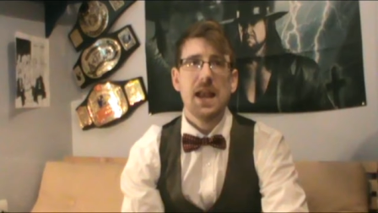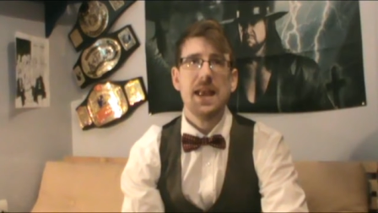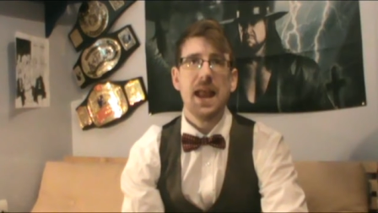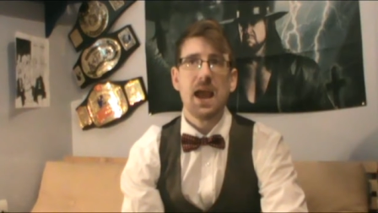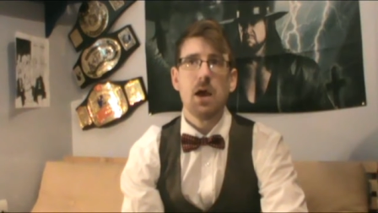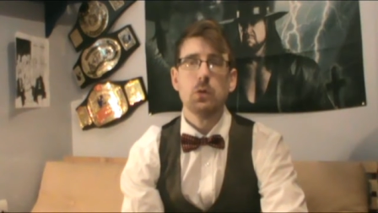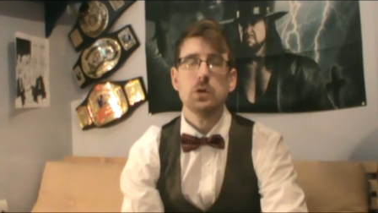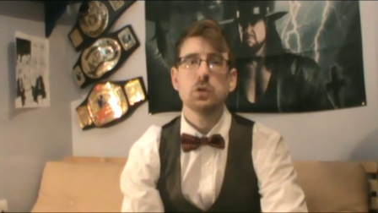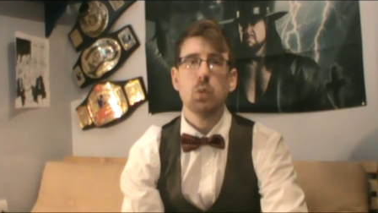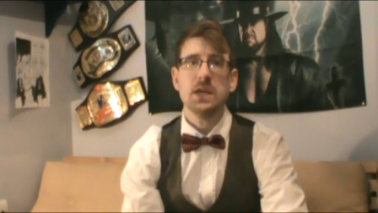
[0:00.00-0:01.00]

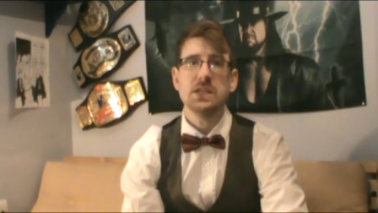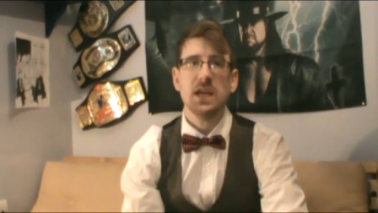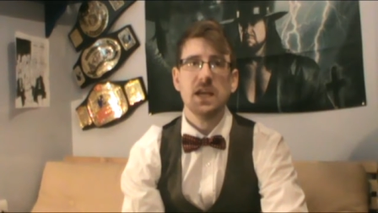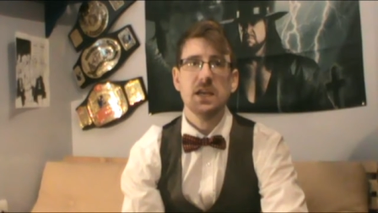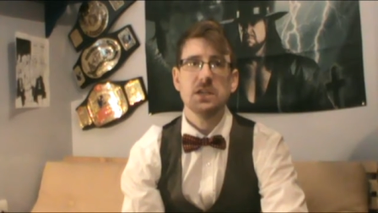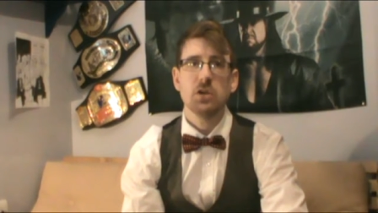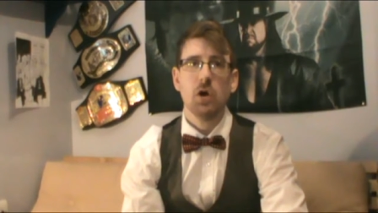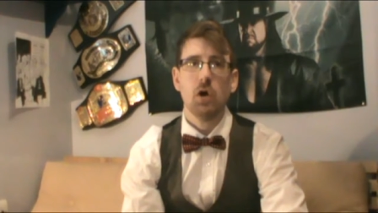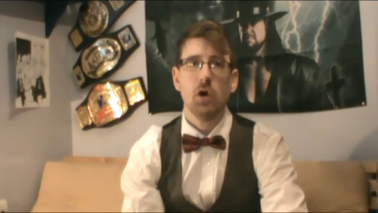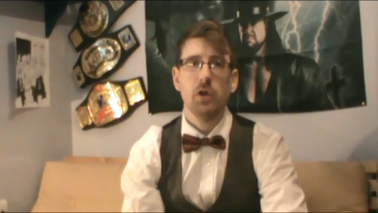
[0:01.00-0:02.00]
Now, 20 years
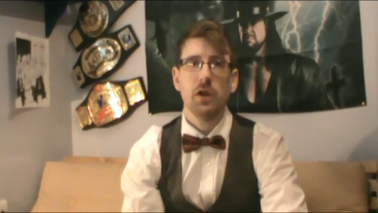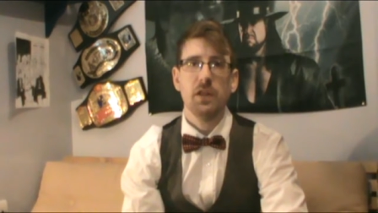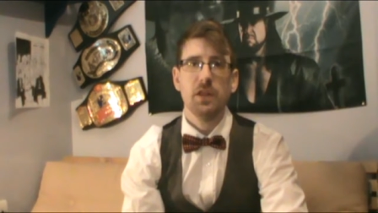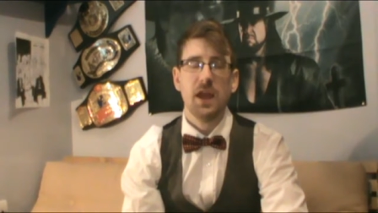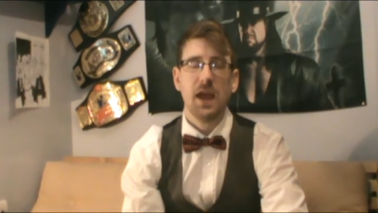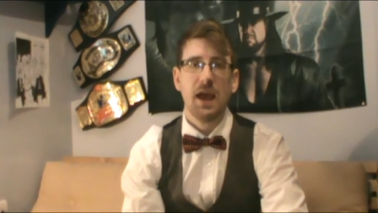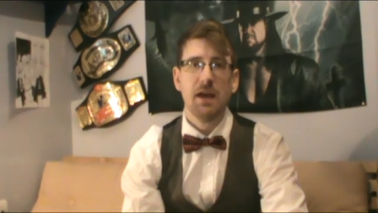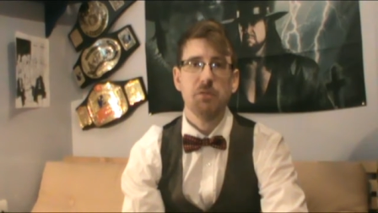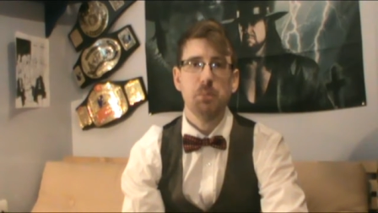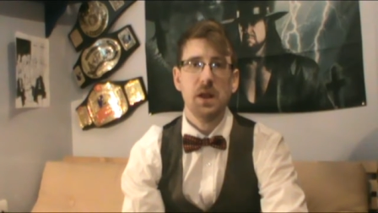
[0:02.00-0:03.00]
on, there
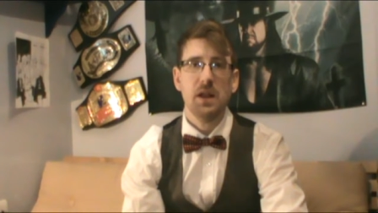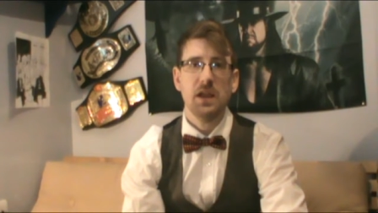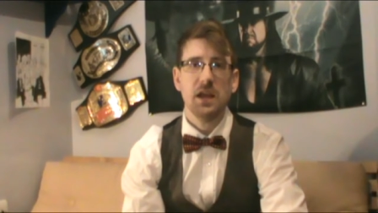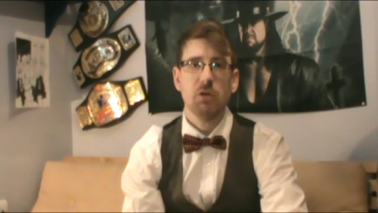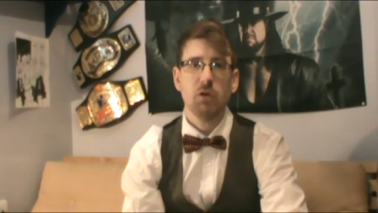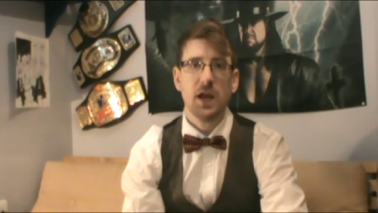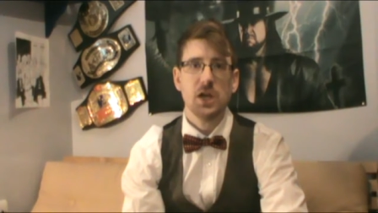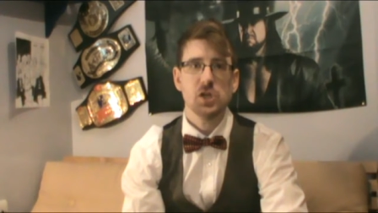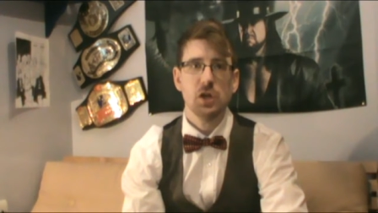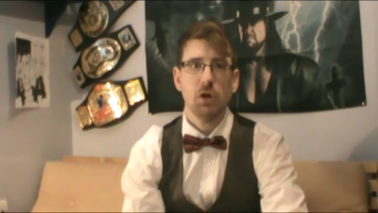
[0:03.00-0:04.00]
has been the
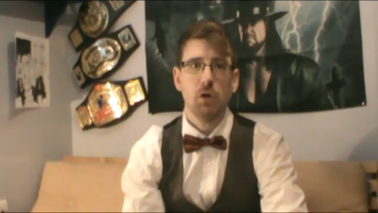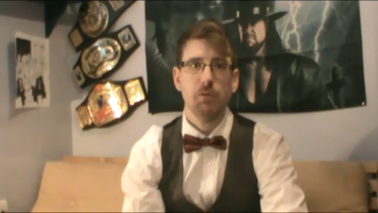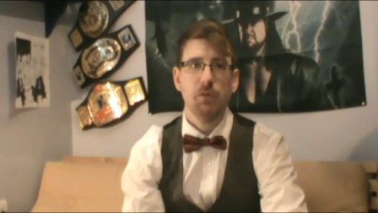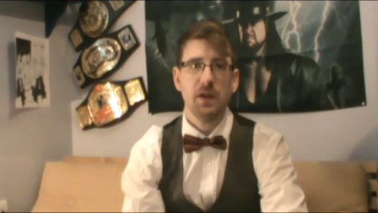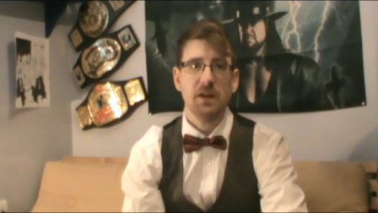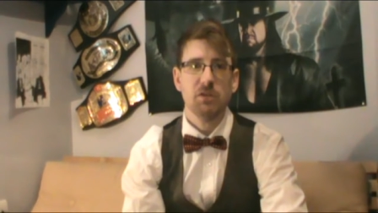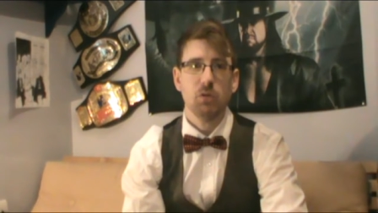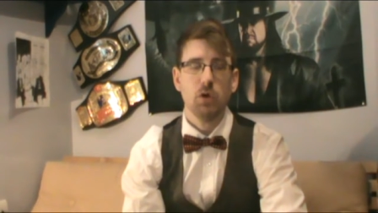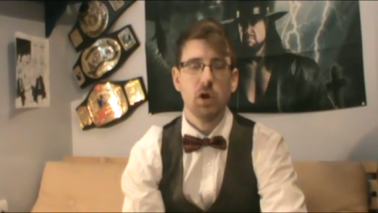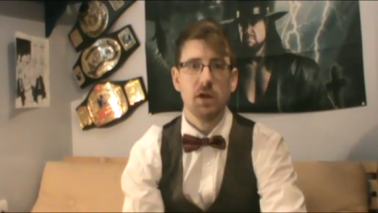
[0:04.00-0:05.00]
creation of this
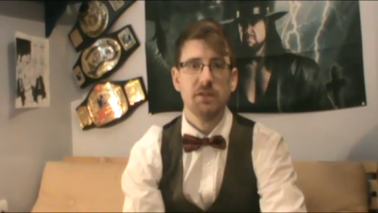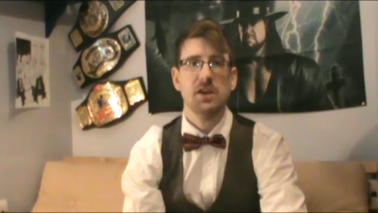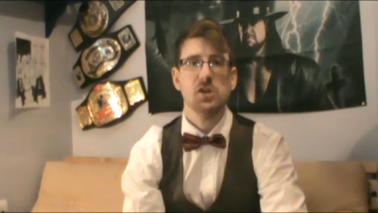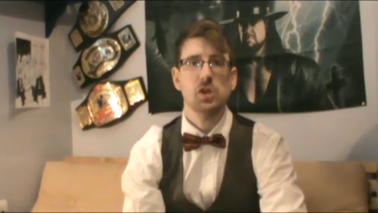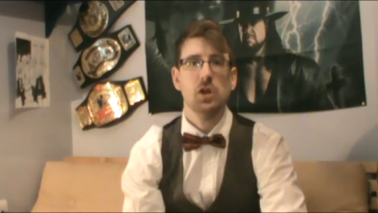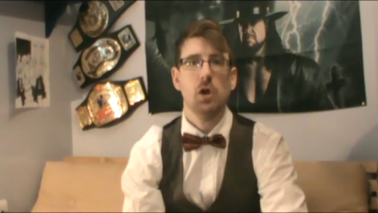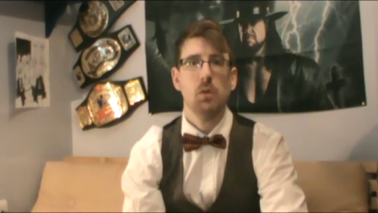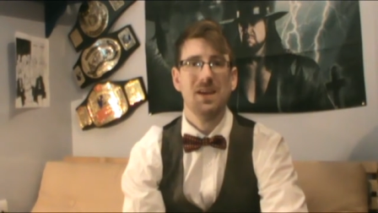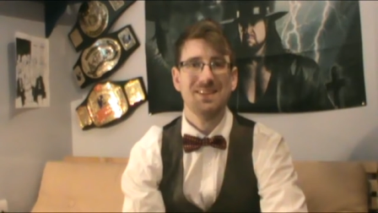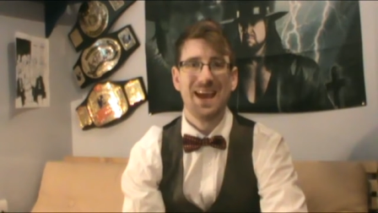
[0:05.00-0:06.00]
organisation
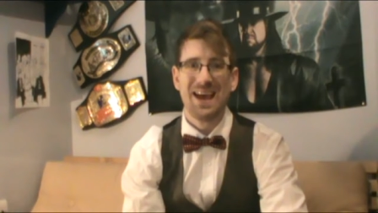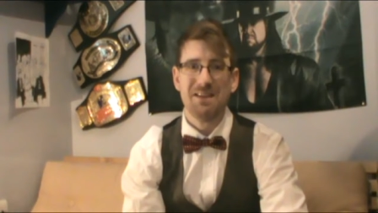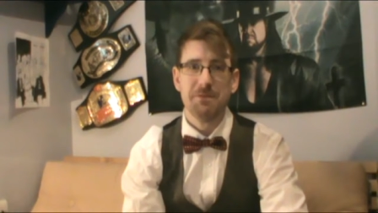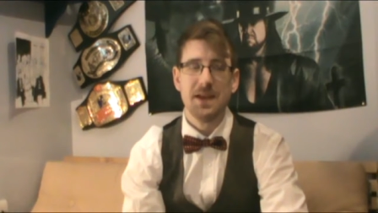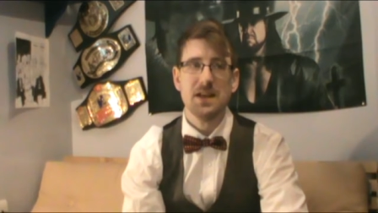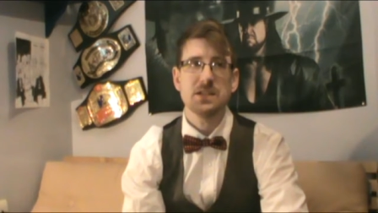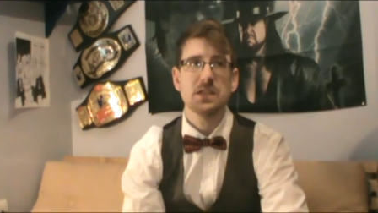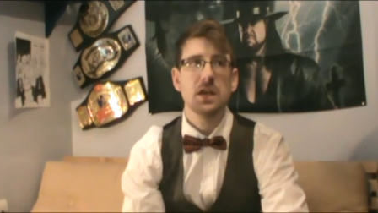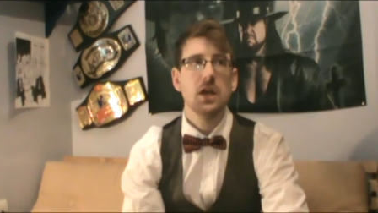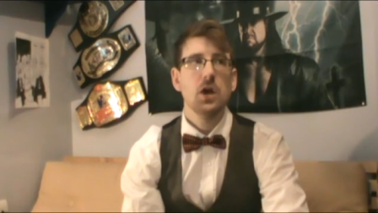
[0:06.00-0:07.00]
known as
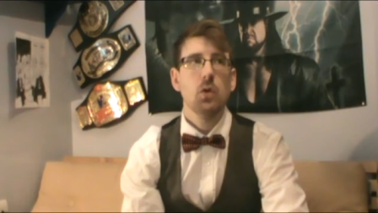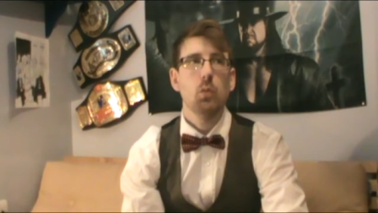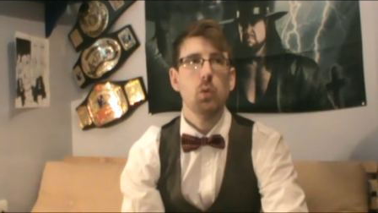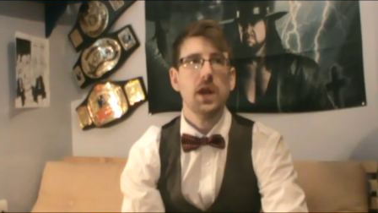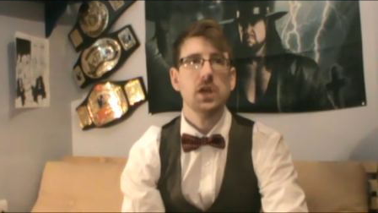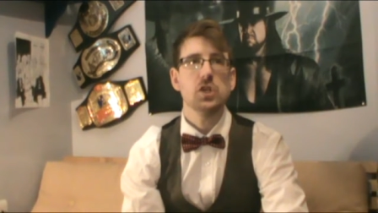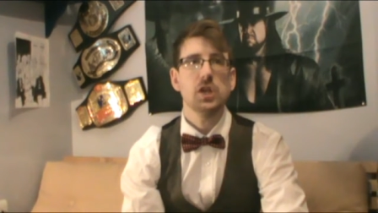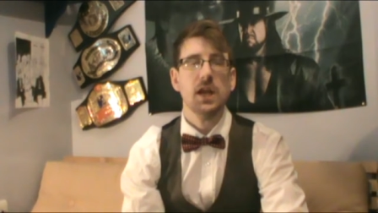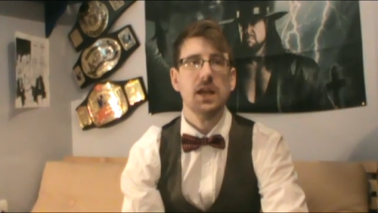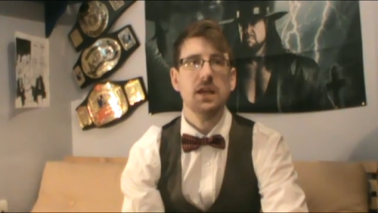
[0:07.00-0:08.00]
Advent,
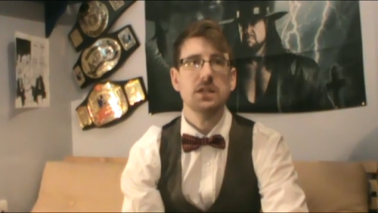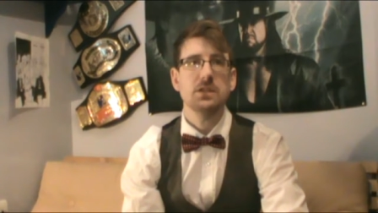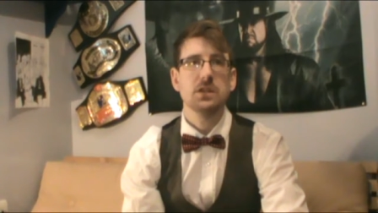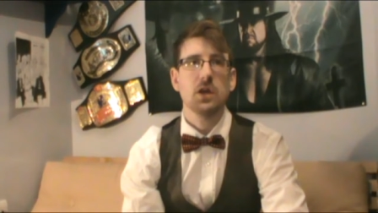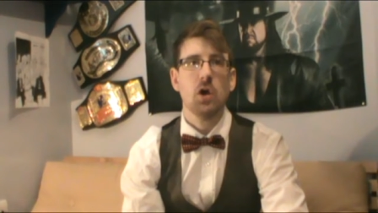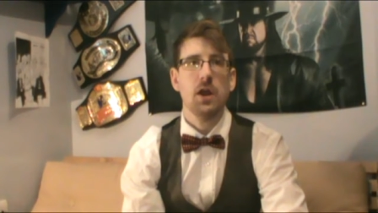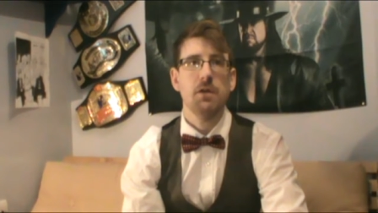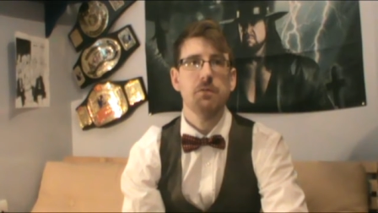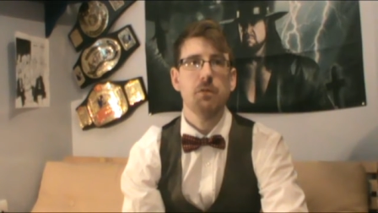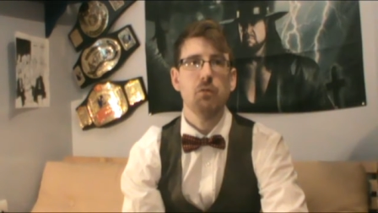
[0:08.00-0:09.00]
which is kind
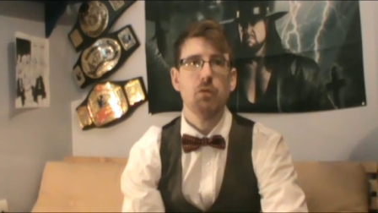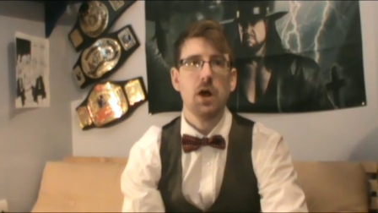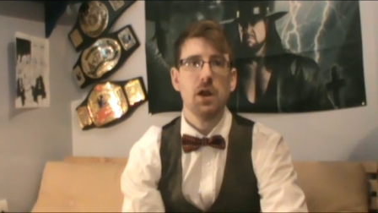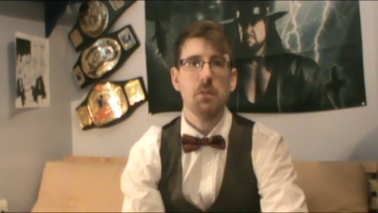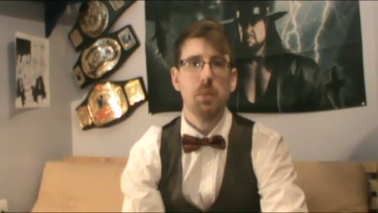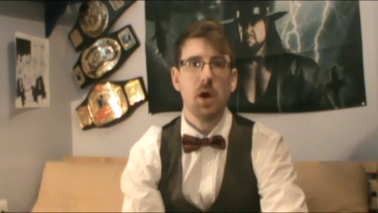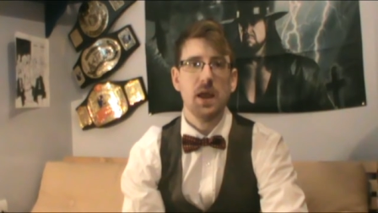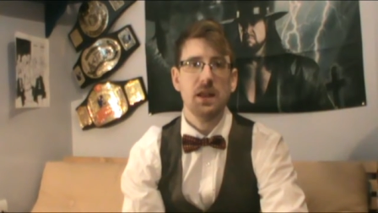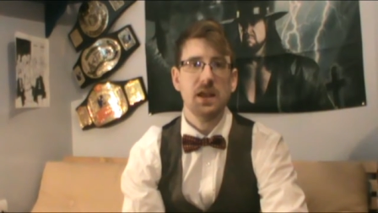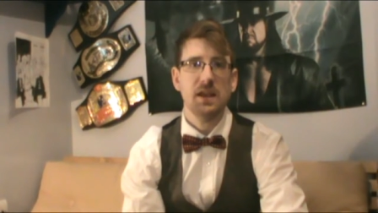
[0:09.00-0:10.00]
of run
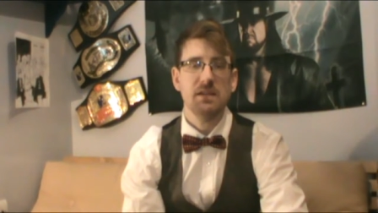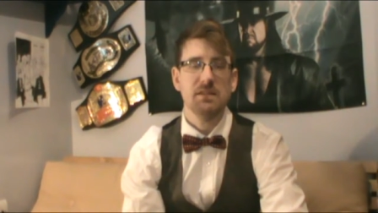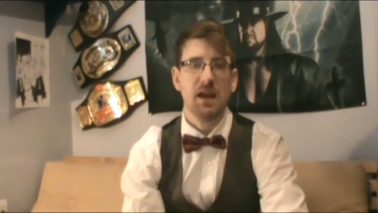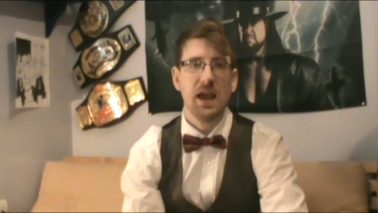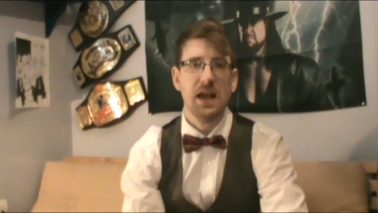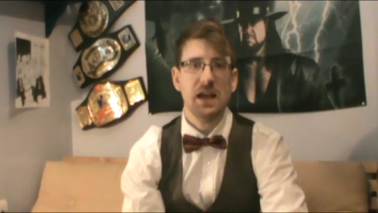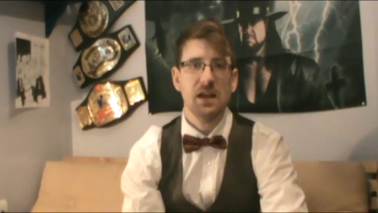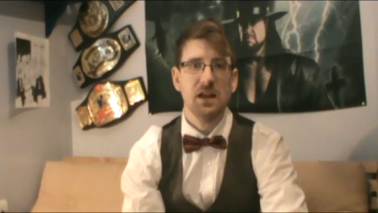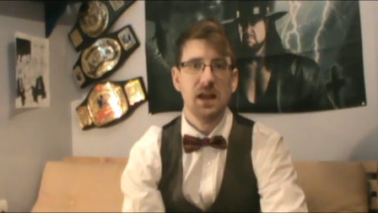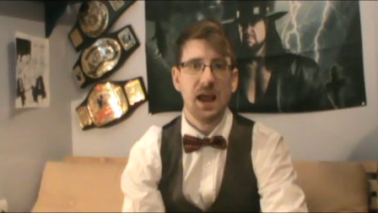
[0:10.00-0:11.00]
by these
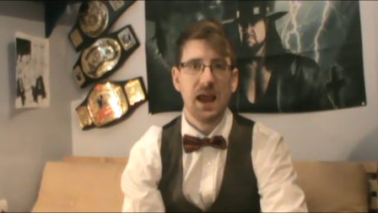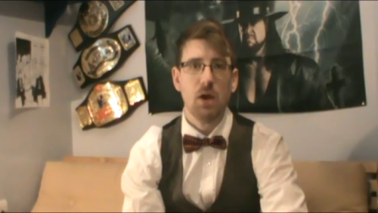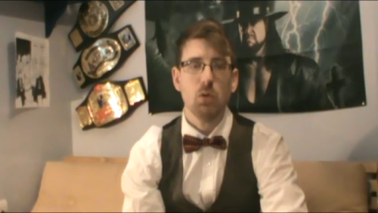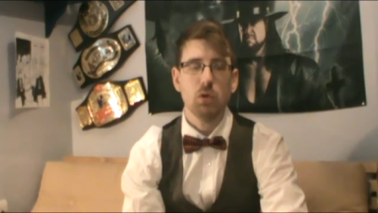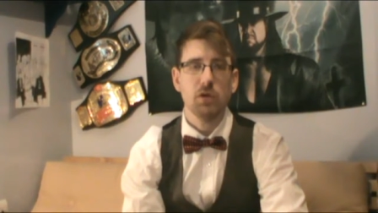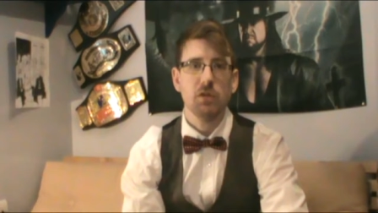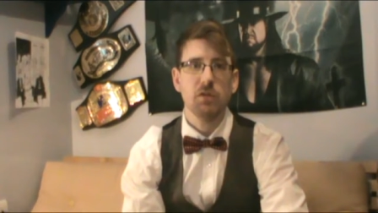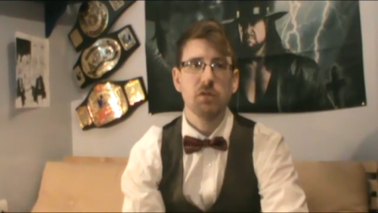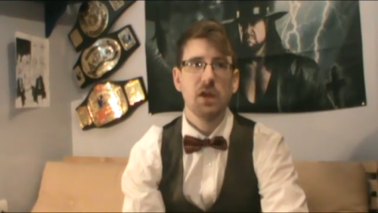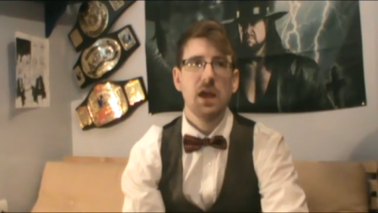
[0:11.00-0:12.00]
alien
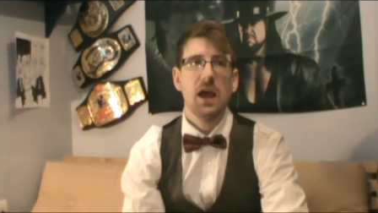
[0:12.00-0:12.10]
elders